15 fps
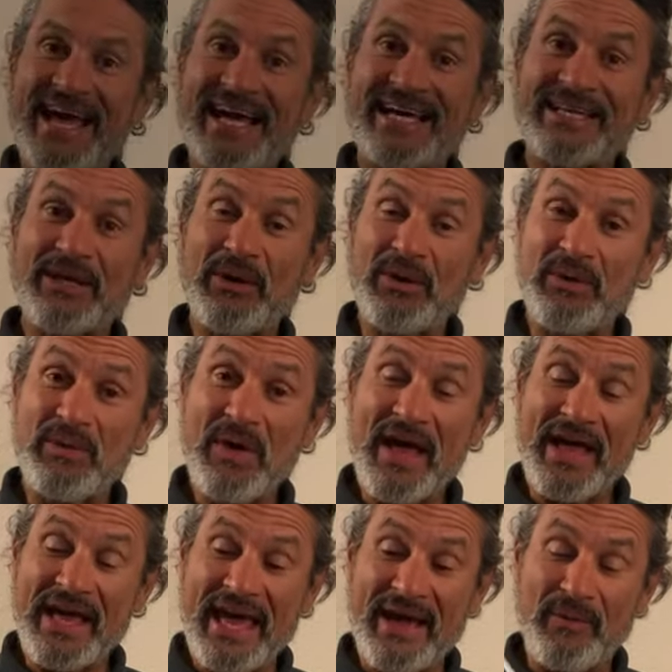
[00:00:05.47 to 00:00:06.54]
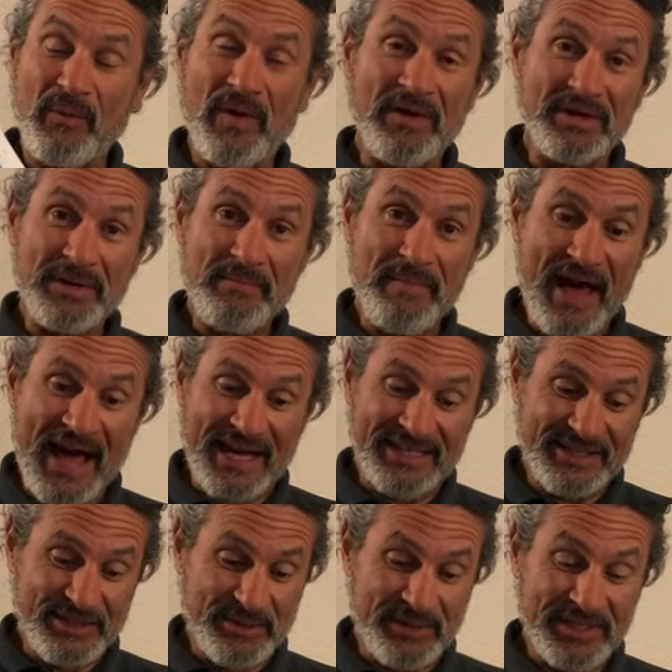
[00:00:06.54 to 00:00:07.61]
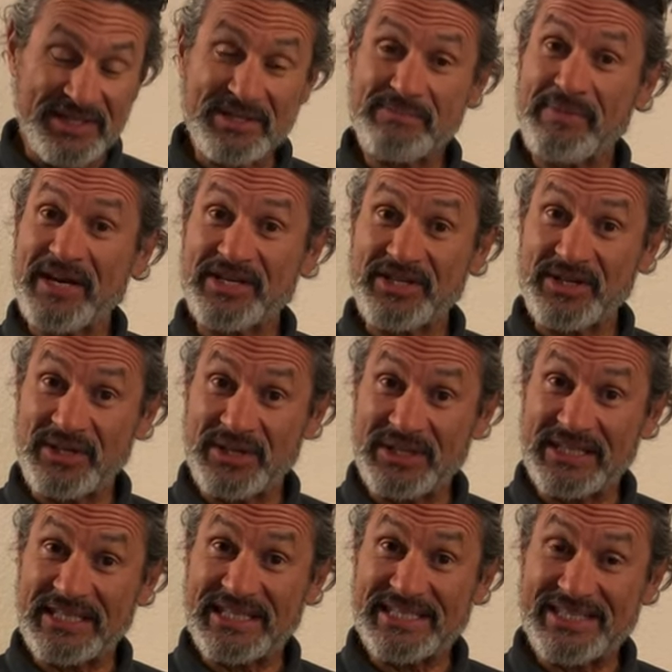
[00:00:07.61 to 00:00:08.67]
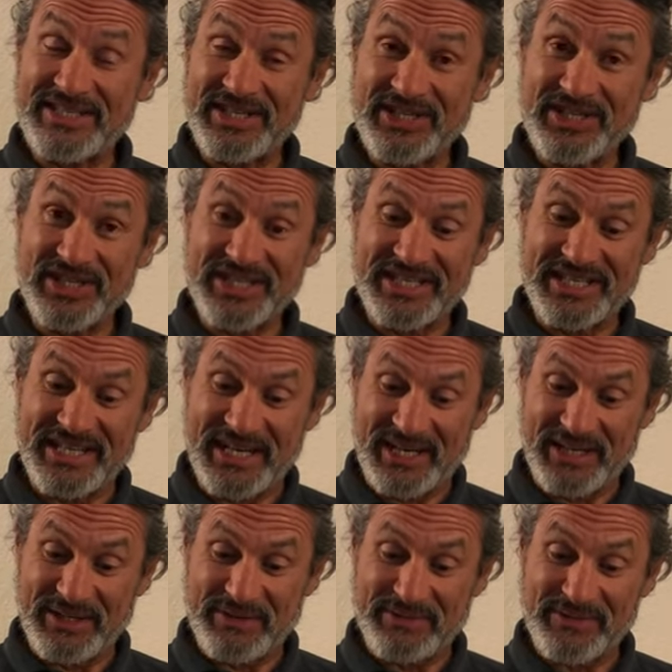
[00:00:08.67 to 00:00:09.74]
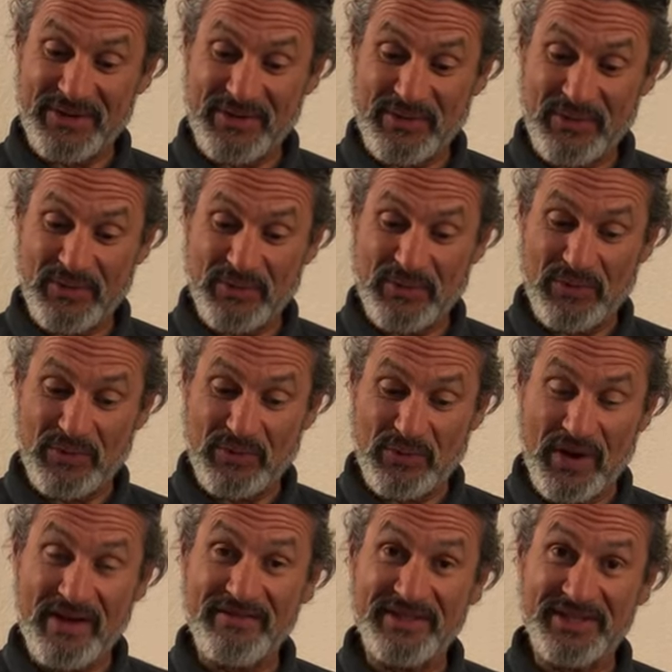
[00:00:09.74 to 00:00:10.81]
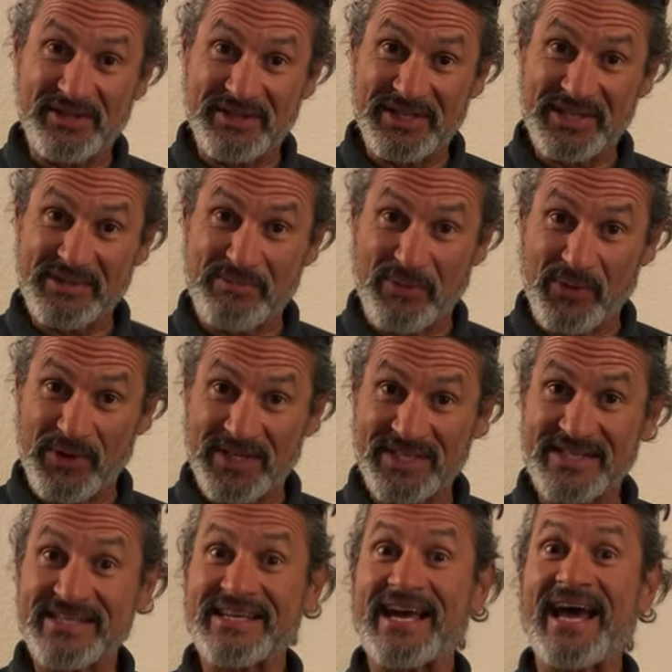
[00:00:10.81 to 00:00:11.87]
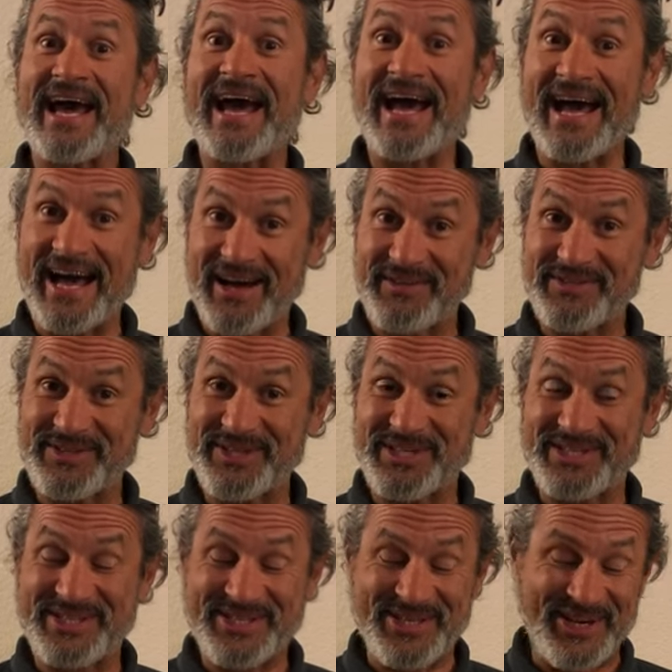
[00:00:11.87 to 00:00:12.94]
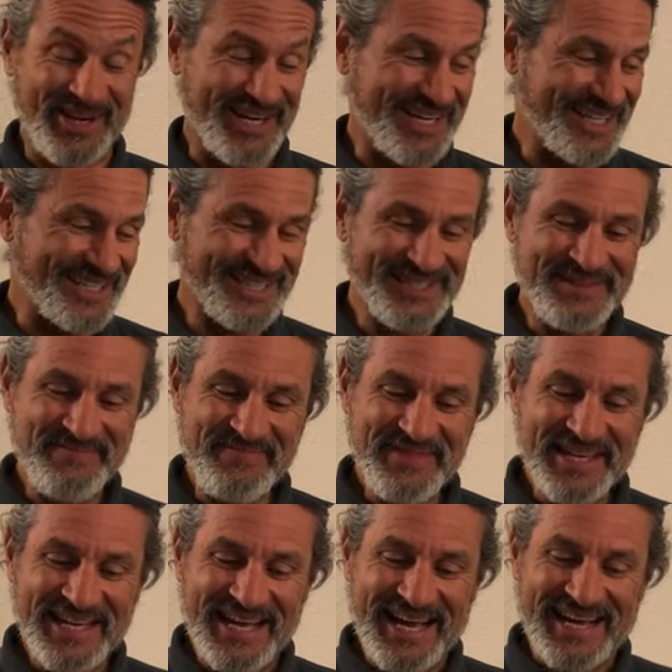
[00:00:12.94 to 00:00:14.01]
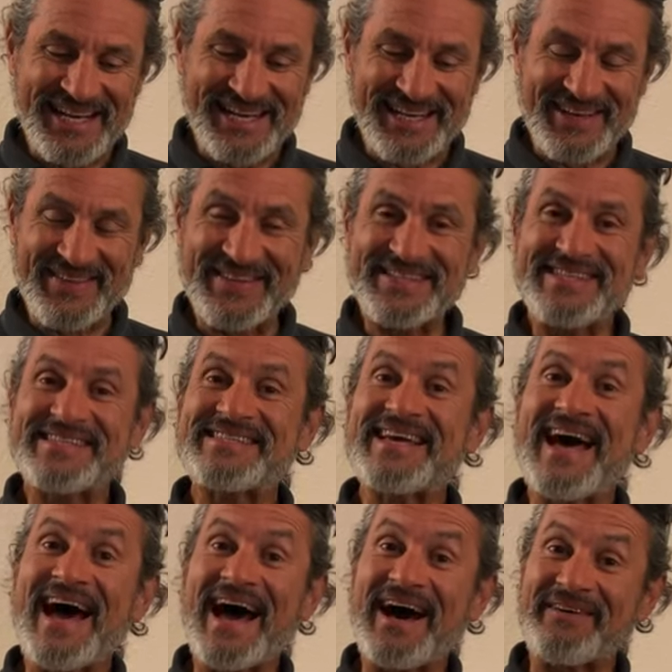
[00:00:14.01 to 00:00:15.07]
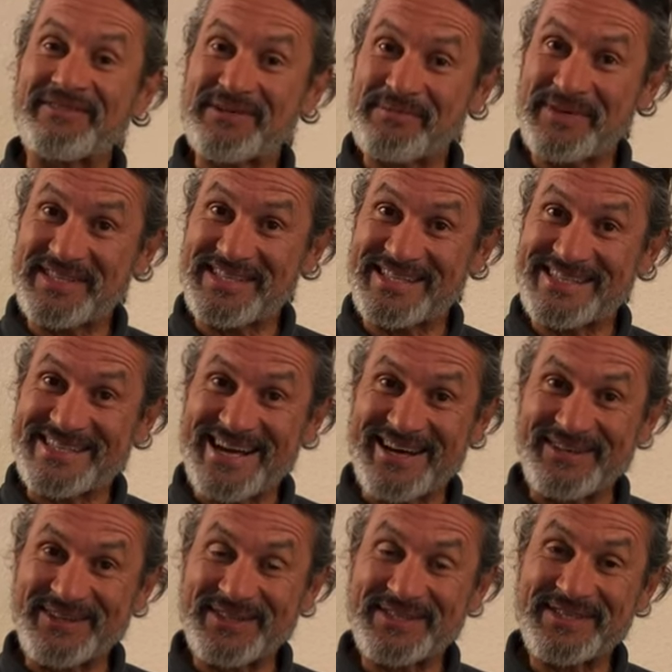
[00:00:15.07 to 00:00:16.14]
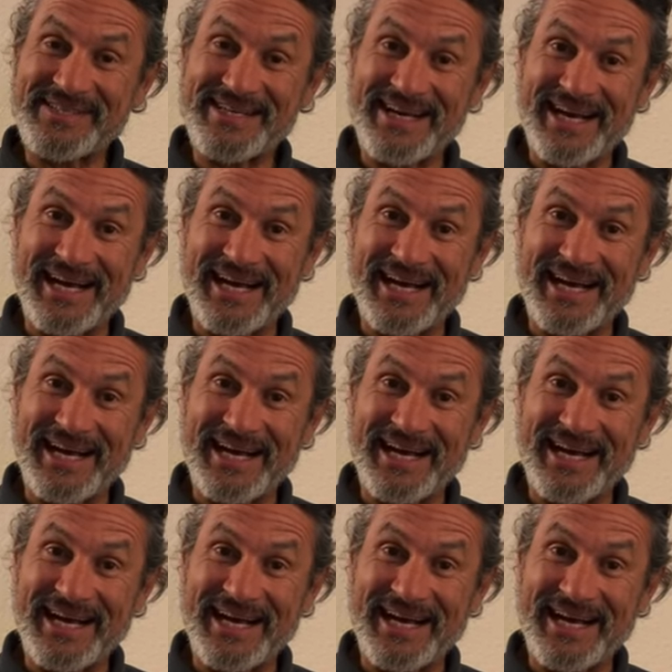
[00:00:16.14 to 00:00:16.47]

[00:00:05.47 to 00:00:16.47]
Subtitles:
Hello and welcome back to a special edition of Rev Endurance Sports After Dark. This is after business hours.